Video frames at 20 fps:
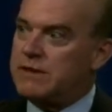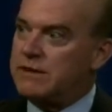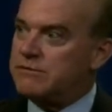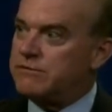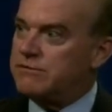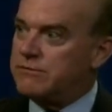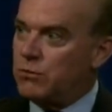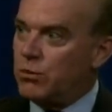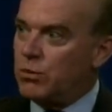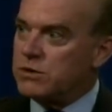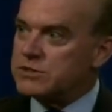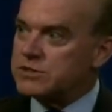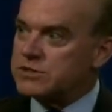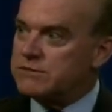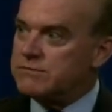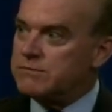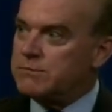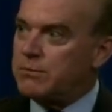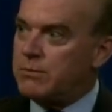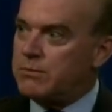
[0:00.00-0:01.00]
force
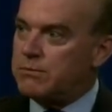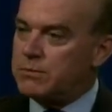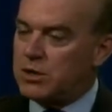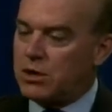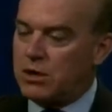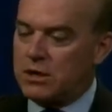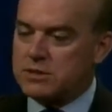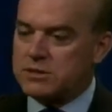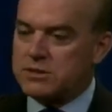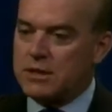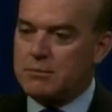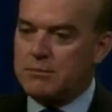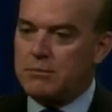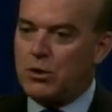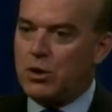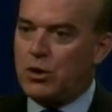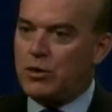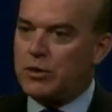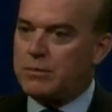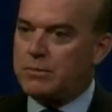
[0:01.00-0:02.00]
can cause that
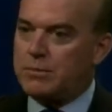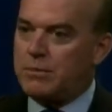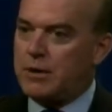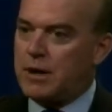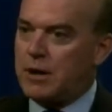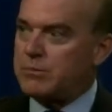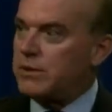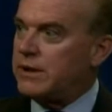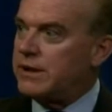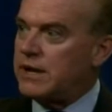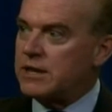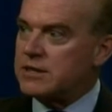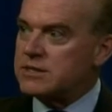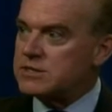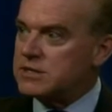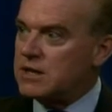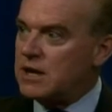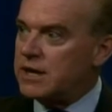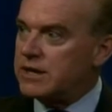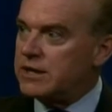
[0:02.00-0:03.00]
ball to pop right out of the
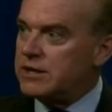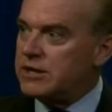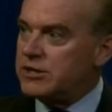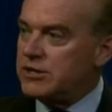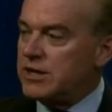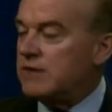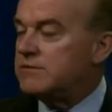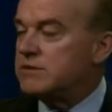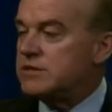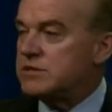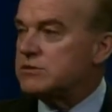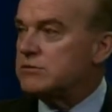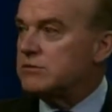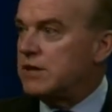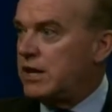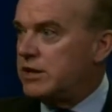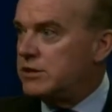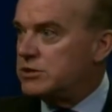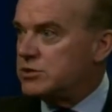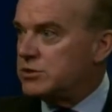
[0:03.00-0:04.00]
socket and you have a
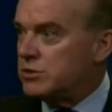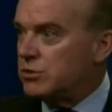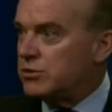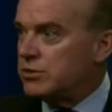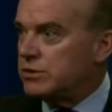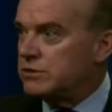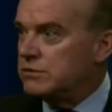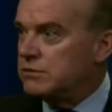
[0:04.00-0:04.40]
dislocated shoulder.